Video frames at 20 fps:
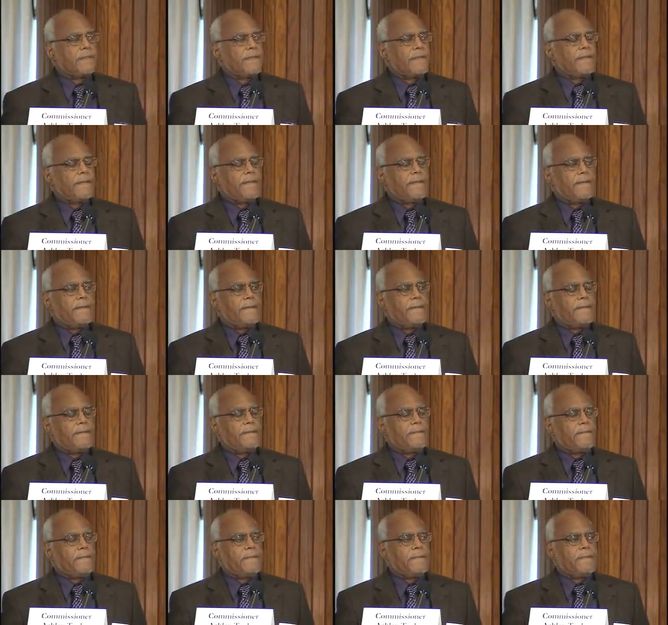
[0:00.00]

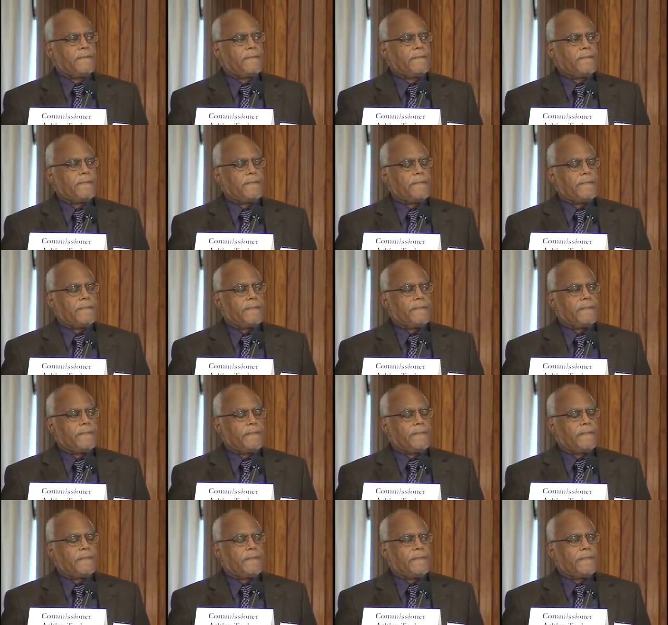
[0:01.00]

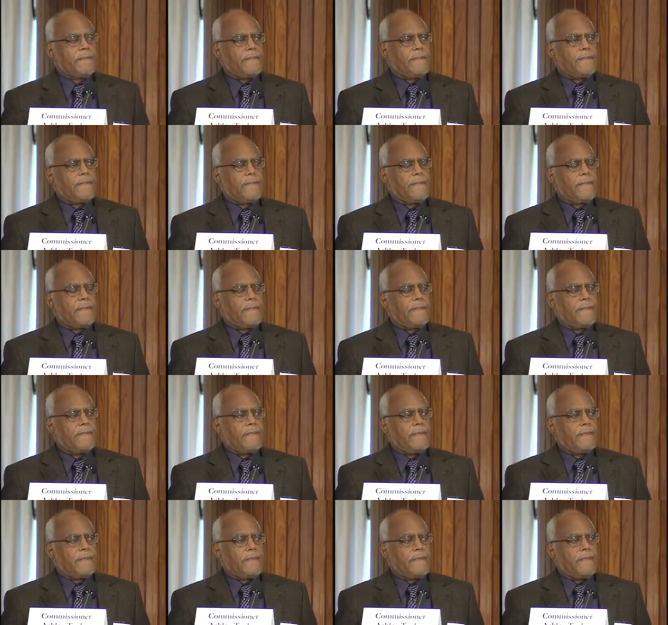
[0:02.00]

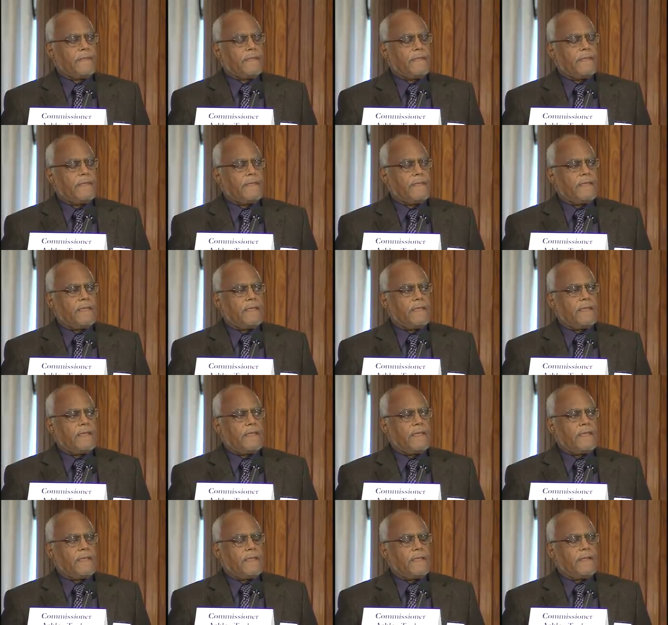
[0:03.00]

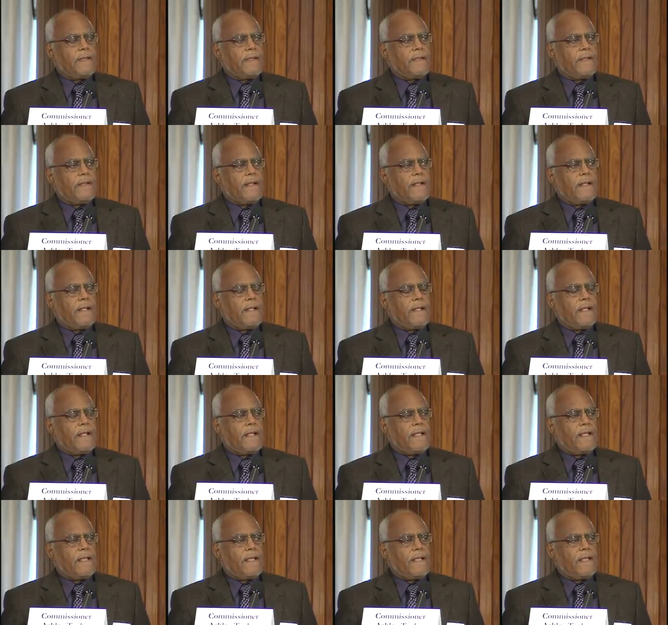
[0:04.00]
Nobody speaks.